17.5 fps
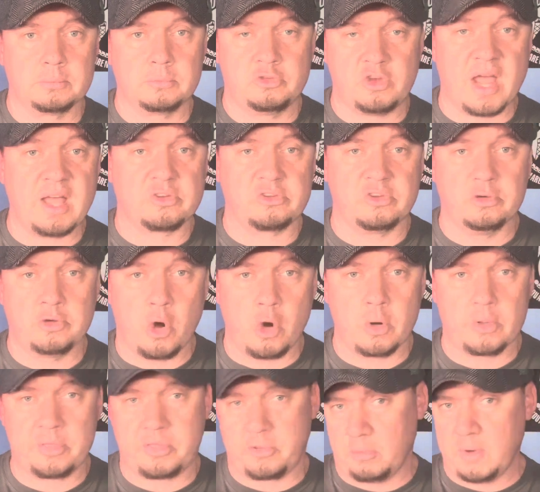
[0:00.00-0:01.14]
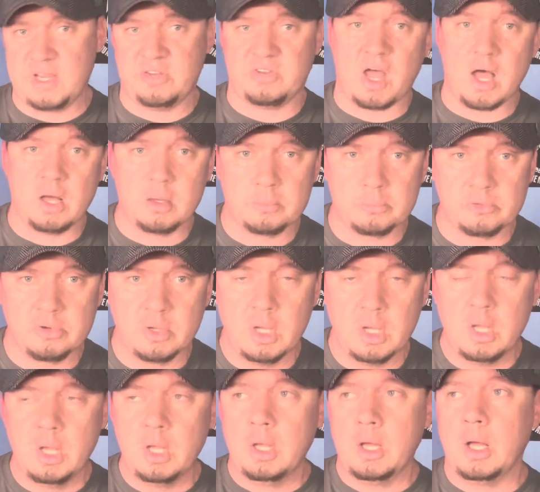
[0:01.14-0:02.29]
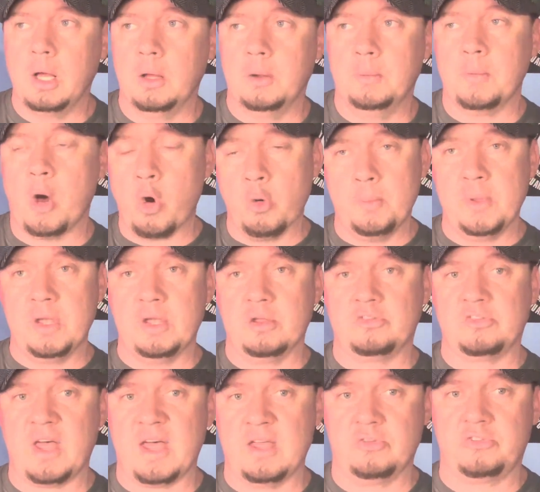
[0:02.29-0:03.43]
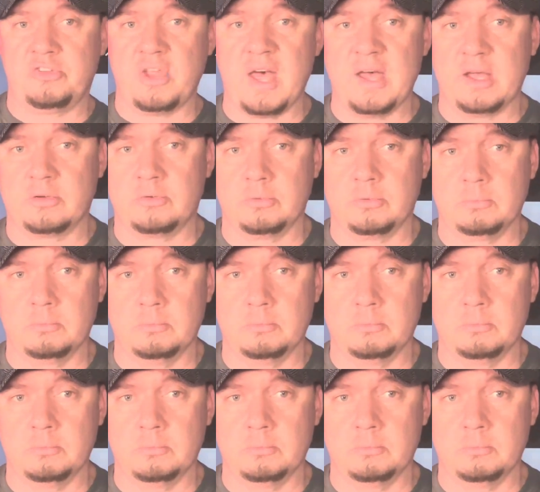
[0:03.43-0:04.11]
Jackson Dart three times. Ole Miss has sacked